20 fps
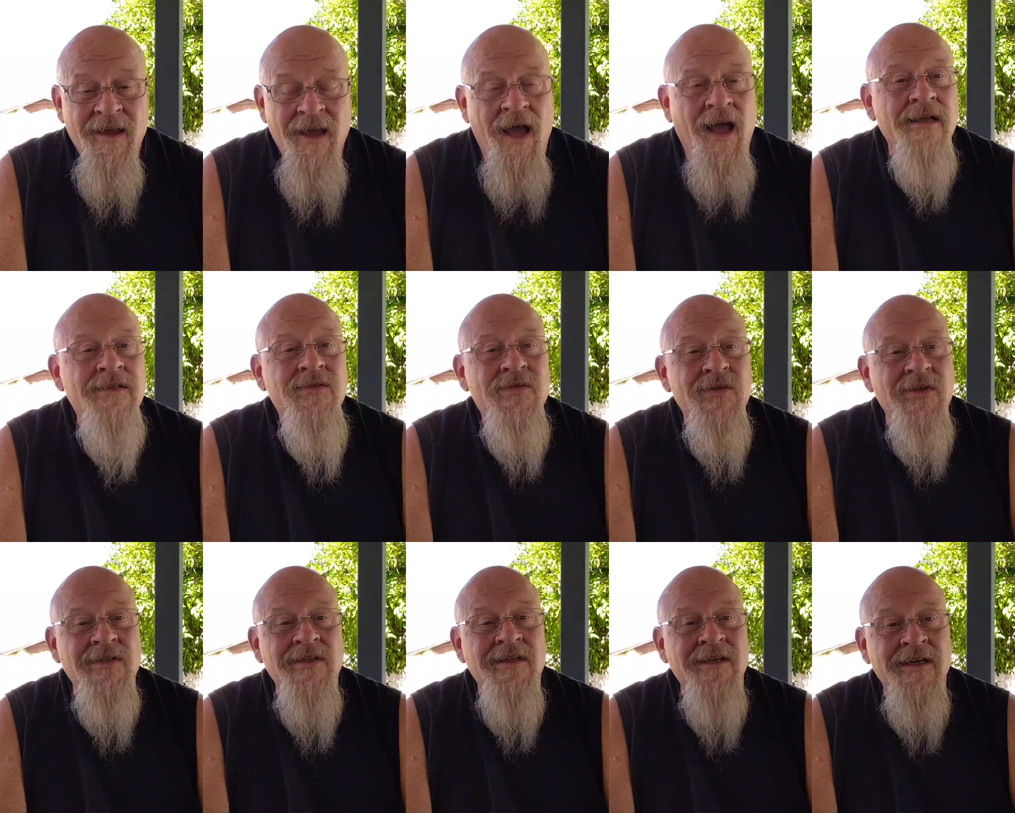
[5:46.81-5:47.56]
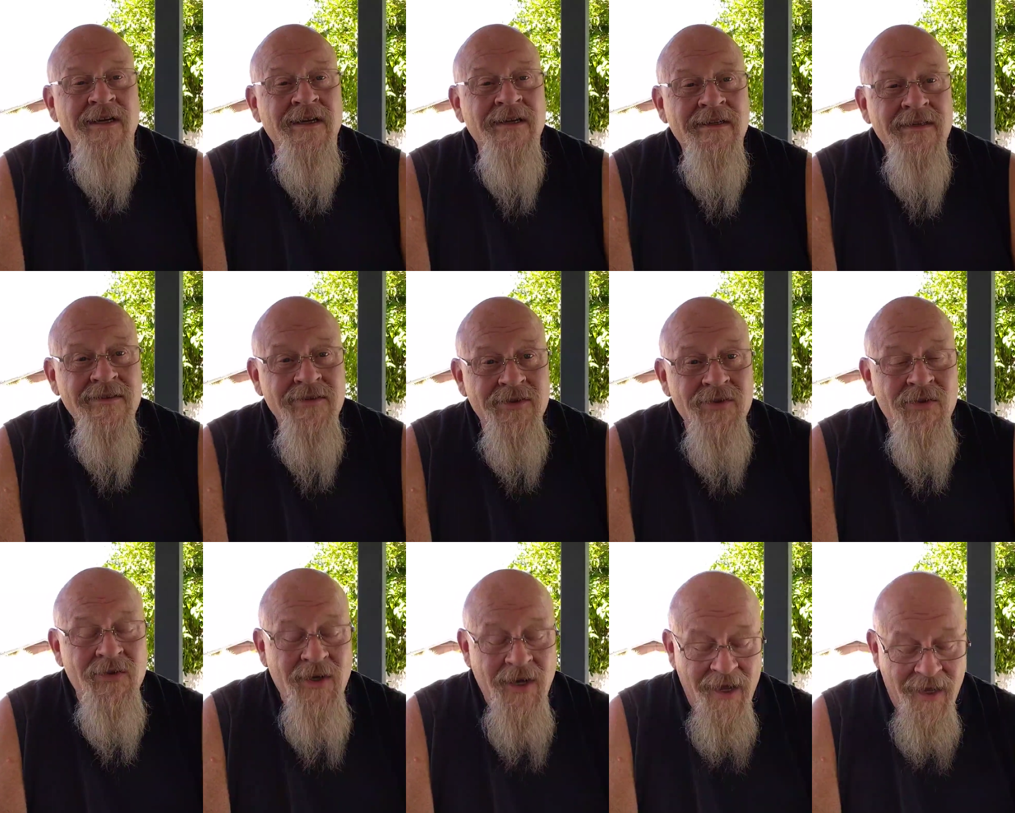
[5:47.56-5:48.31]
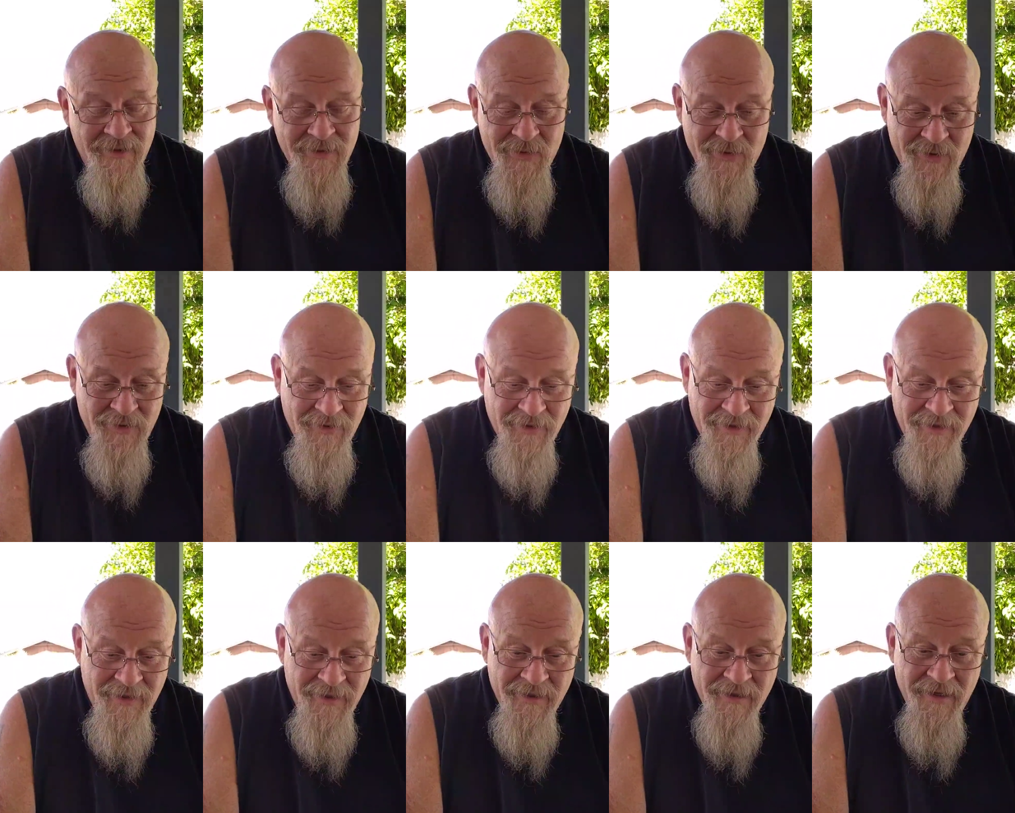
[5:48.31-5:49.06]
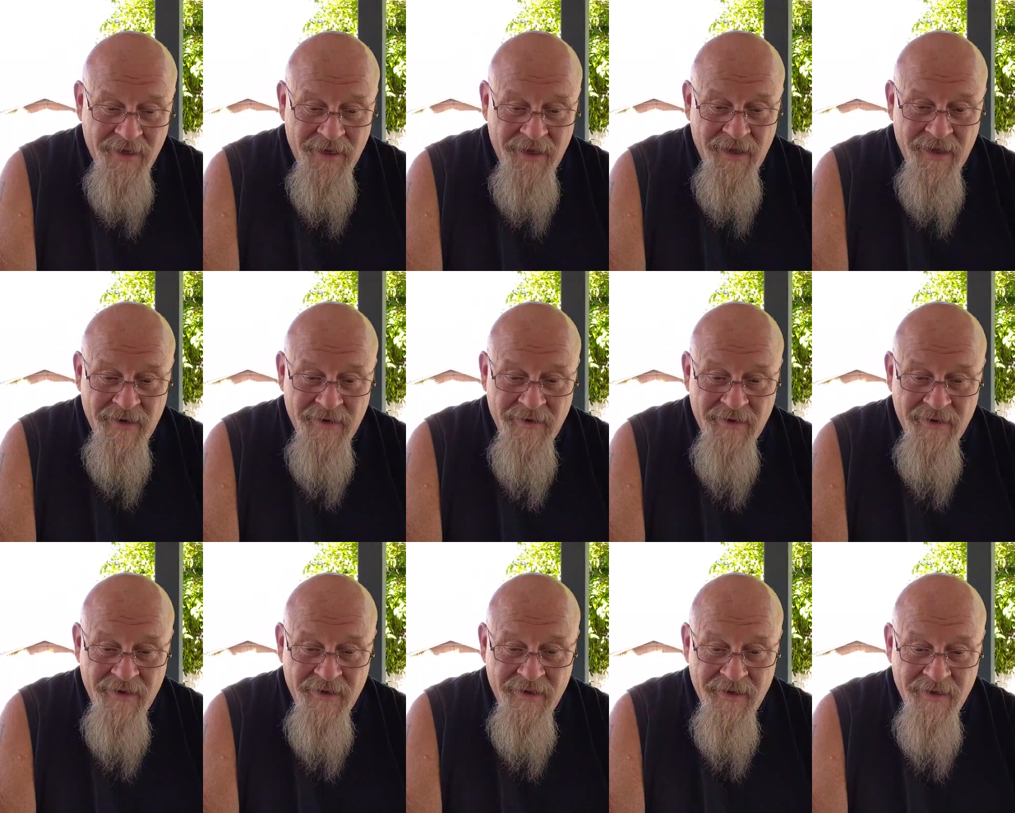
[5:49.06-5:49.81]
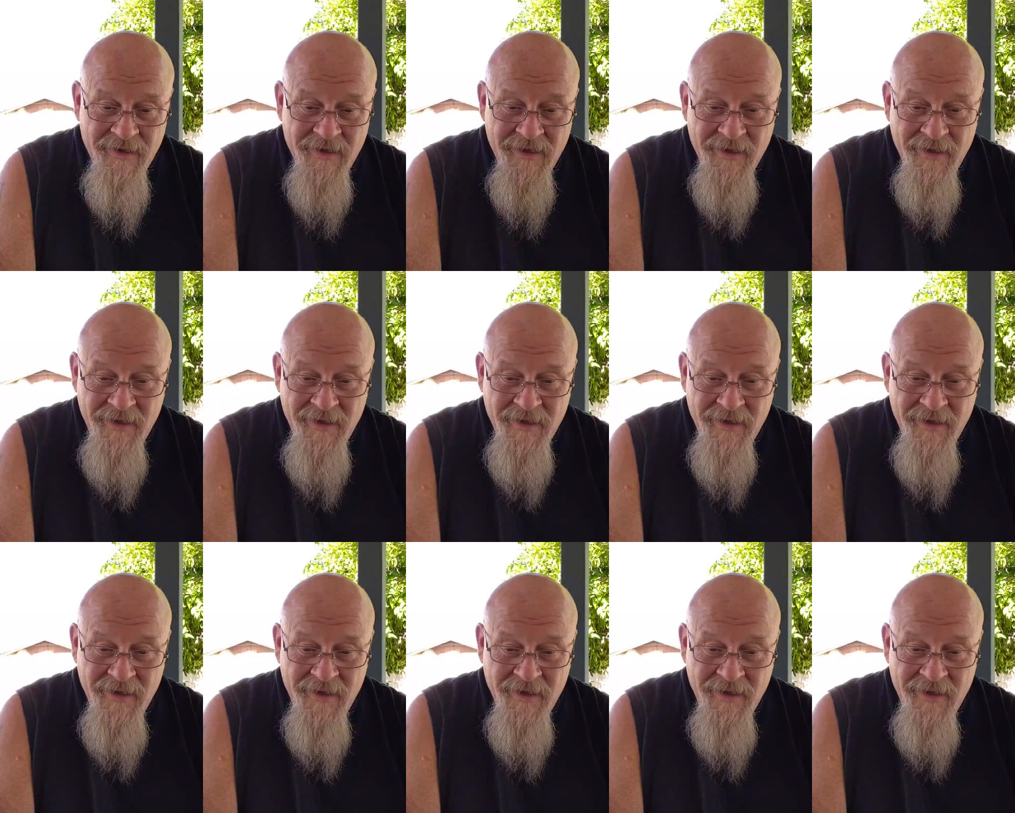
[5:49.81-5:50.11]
constantly, just constantly, and